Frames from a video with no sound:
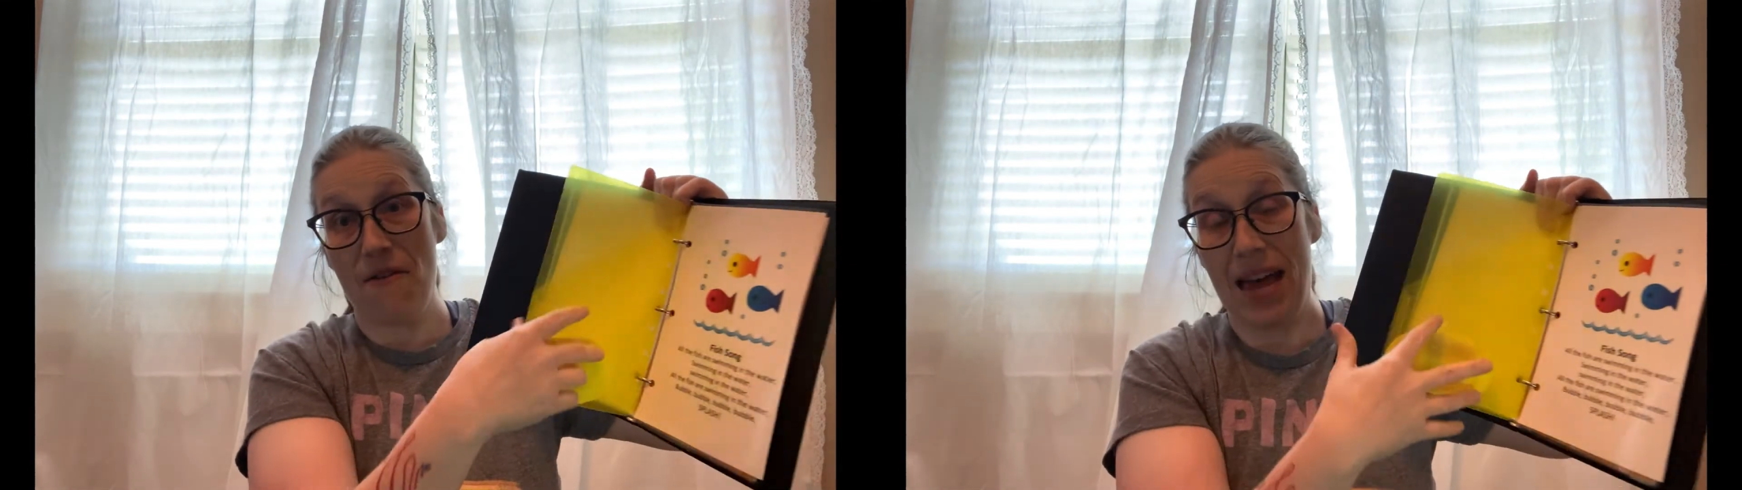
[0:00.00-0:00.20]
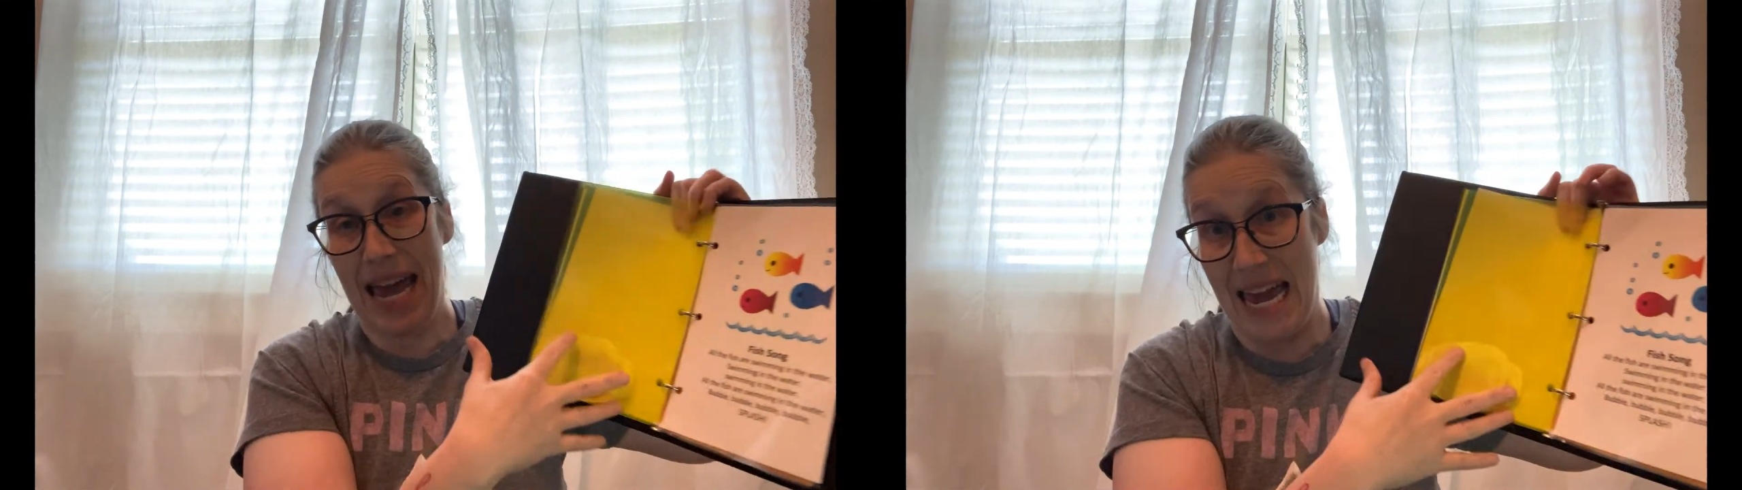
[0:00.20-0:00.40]

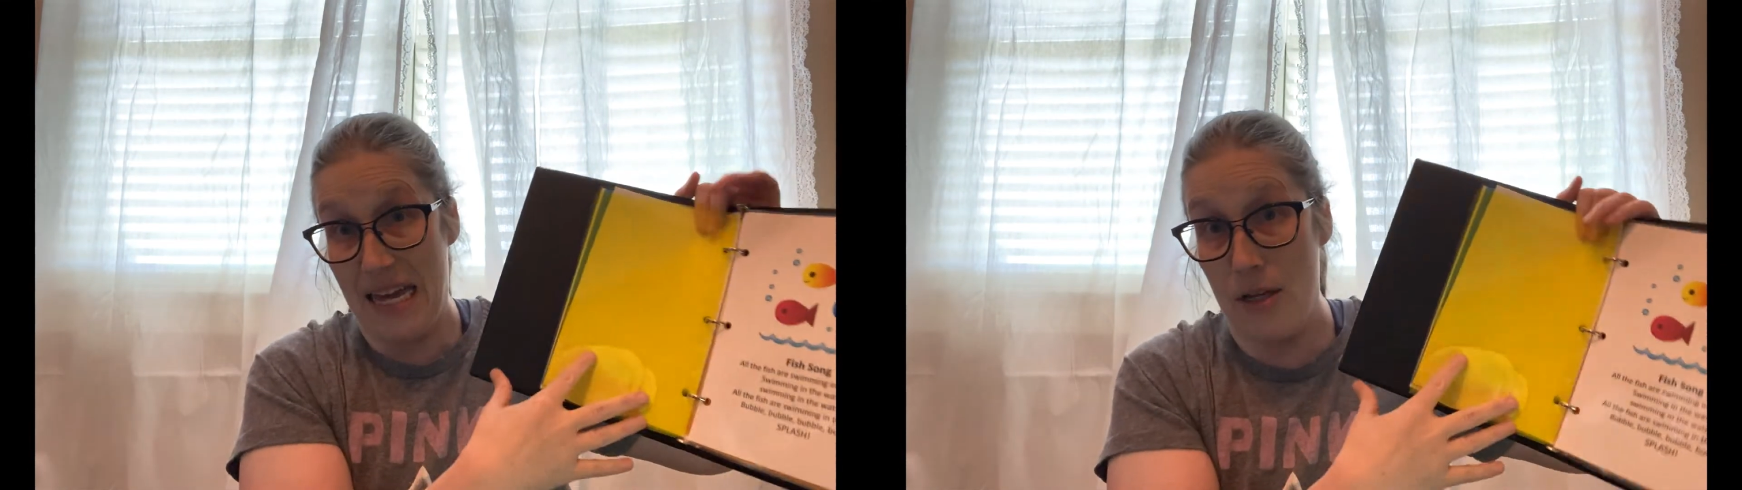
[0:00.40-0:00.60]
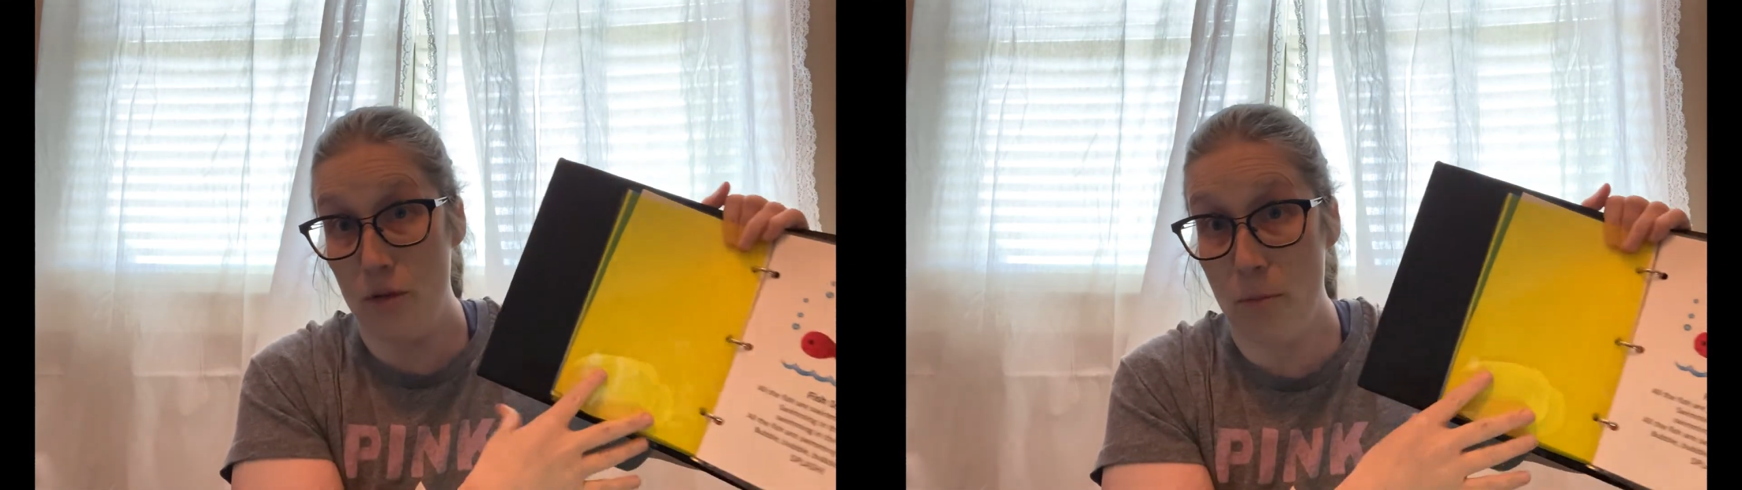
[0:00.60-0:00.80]

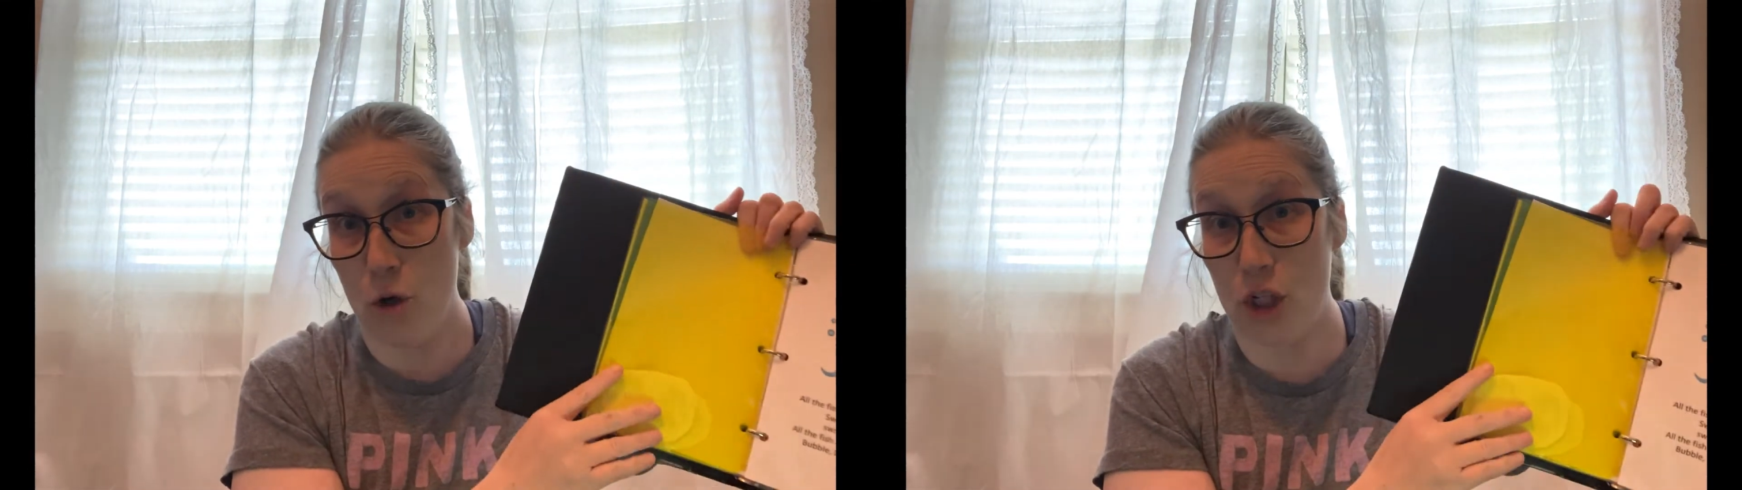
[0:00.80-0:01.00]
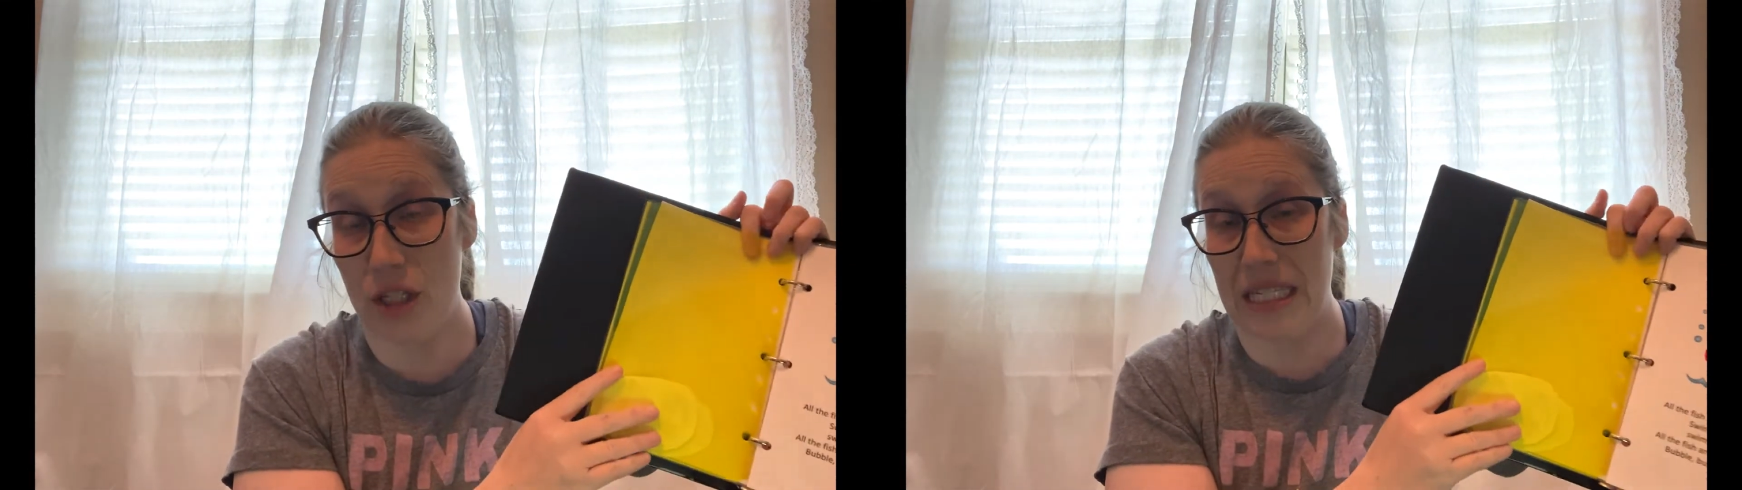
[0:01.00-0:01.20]
hand
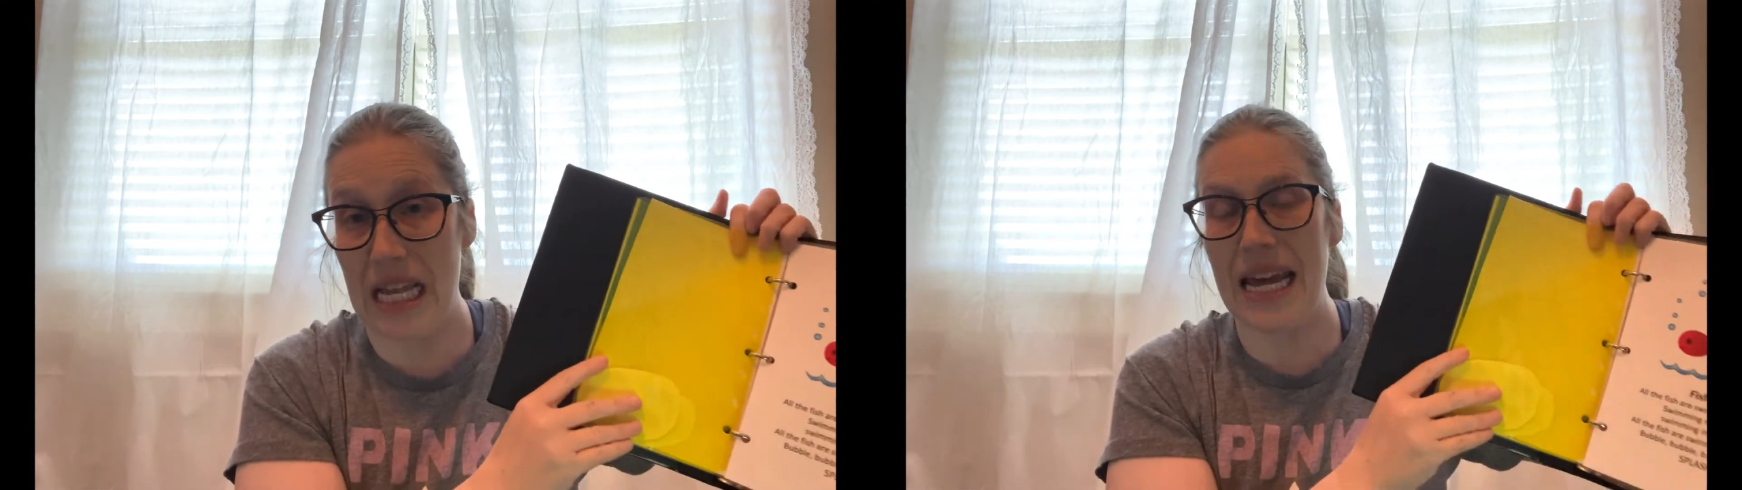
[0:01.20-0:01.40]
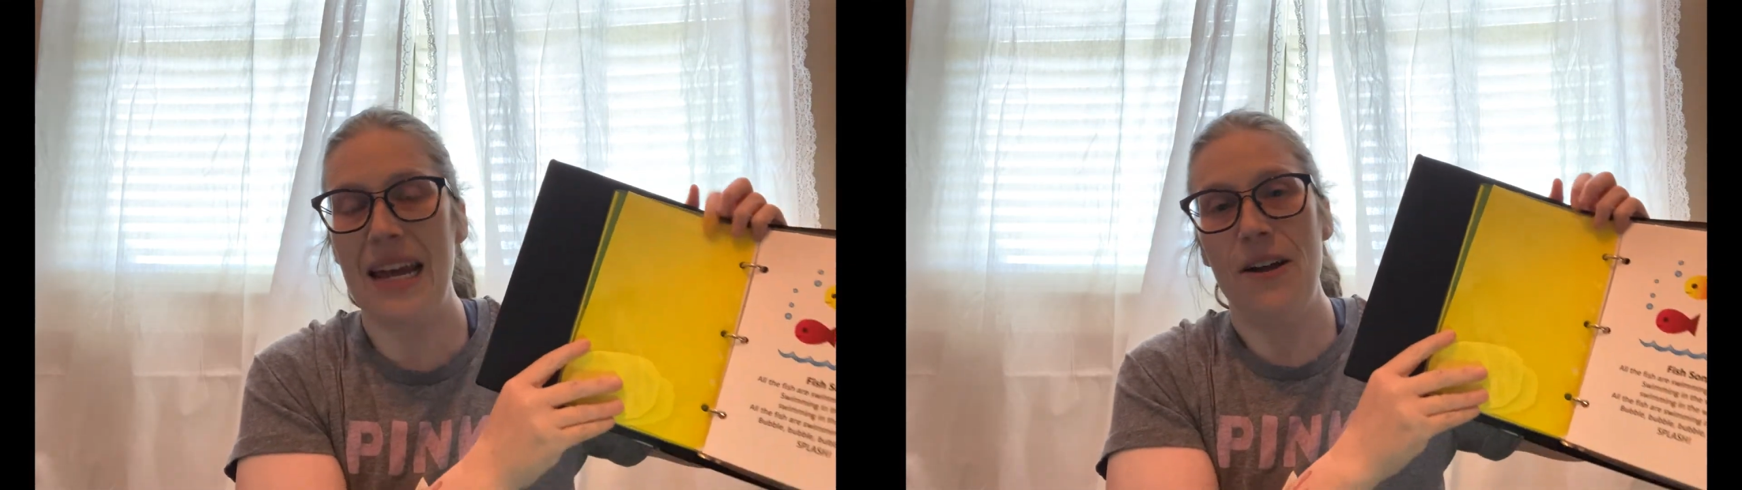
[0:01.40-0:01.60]
motions
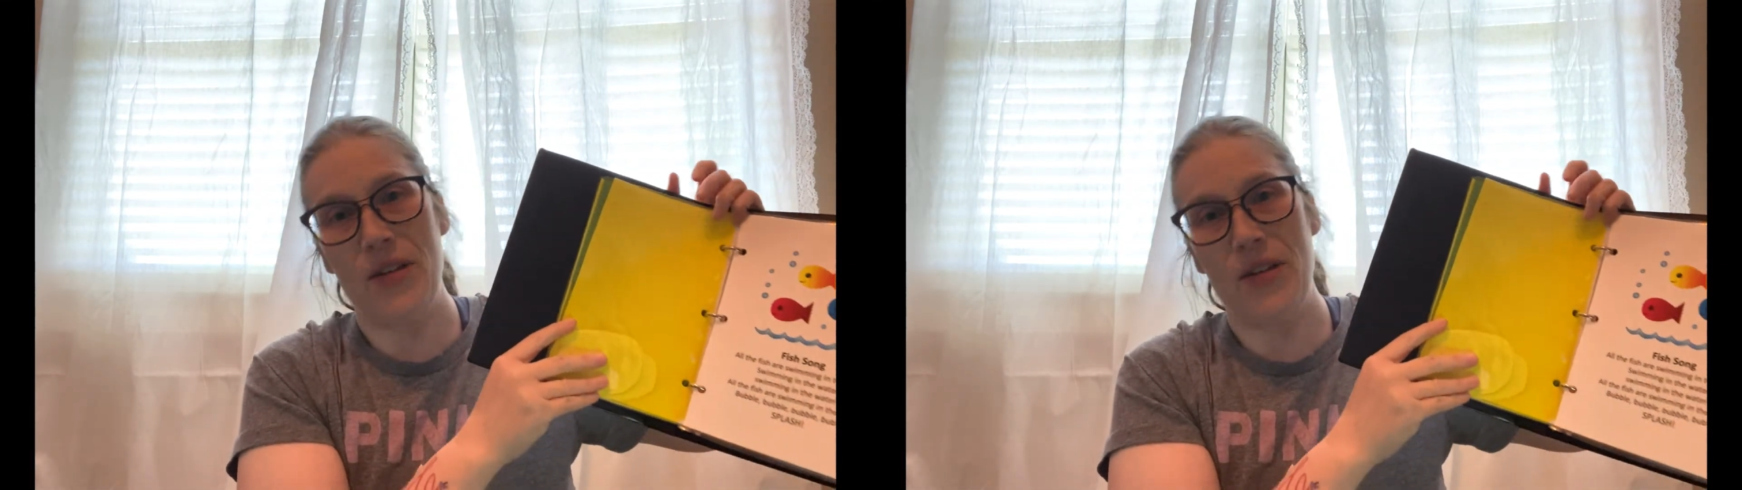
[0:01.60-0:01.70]
like